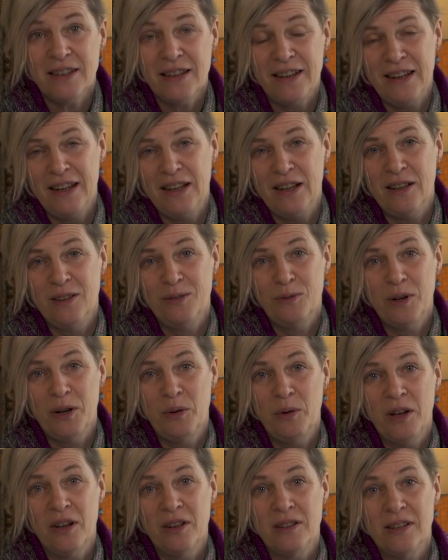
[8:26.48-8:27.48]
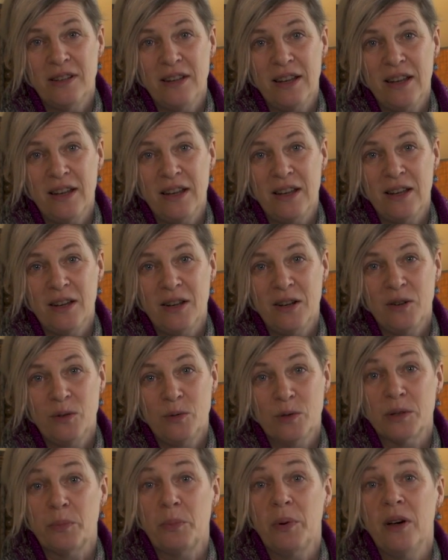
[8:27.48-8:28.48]
canal, where we are today,
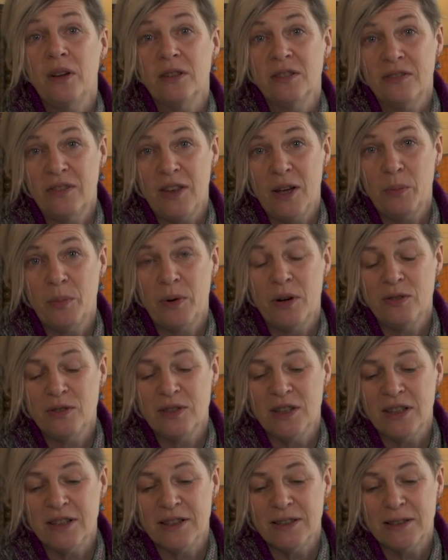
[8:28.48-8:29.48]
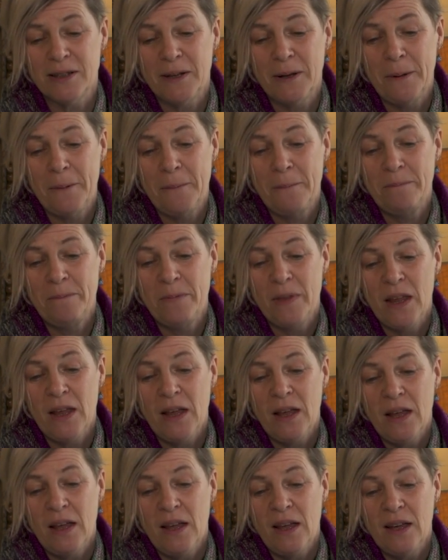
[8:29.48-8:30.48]
was a part of that process.
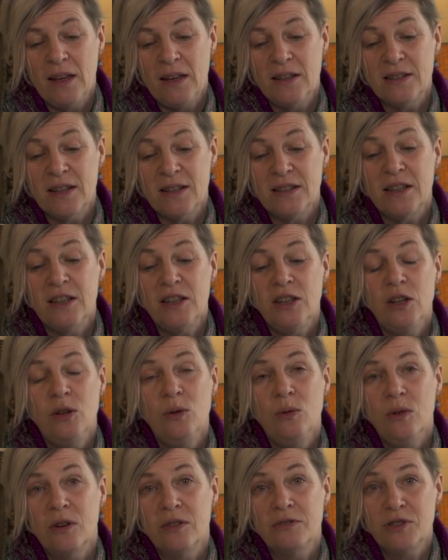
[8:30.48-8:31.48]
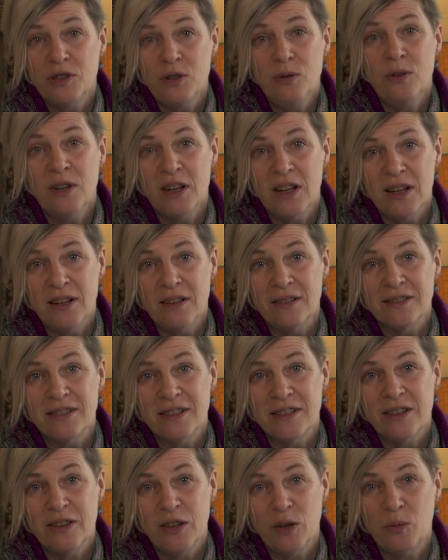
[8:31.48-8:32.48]
He says he knew of two canals
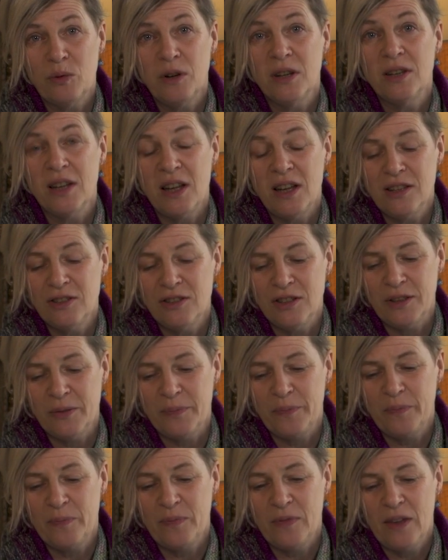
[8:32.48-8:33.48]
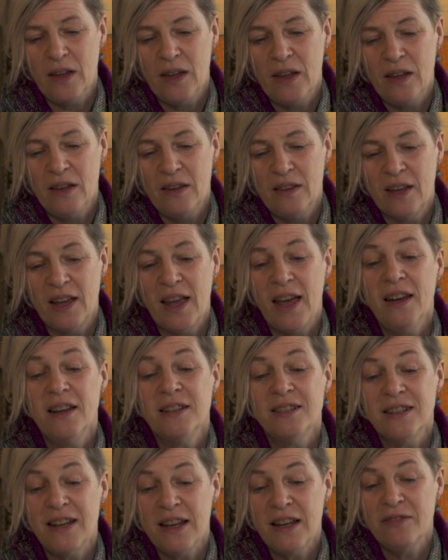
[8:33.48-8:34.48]
that were in danger. The
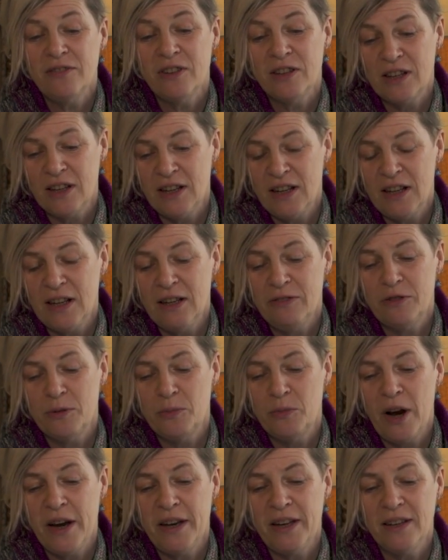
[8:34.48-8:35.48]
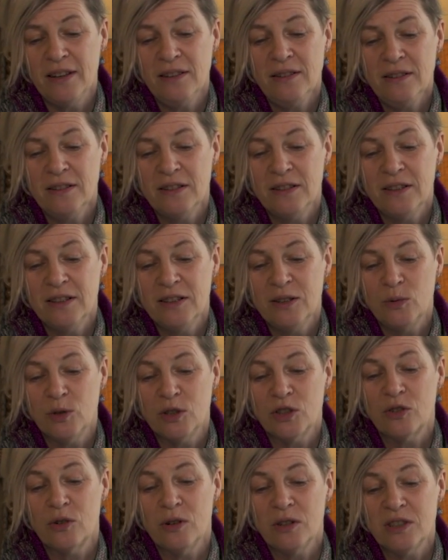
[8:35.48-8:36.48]
Kennet-on-Avon Canal from Reading,
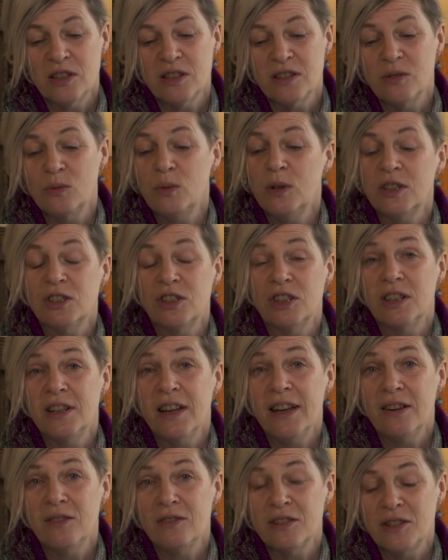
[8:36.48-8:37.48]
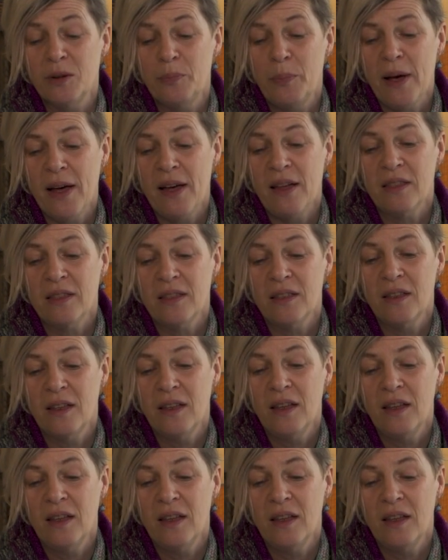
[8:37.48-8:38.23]
which crosses the Wiltshire Downs to Bath,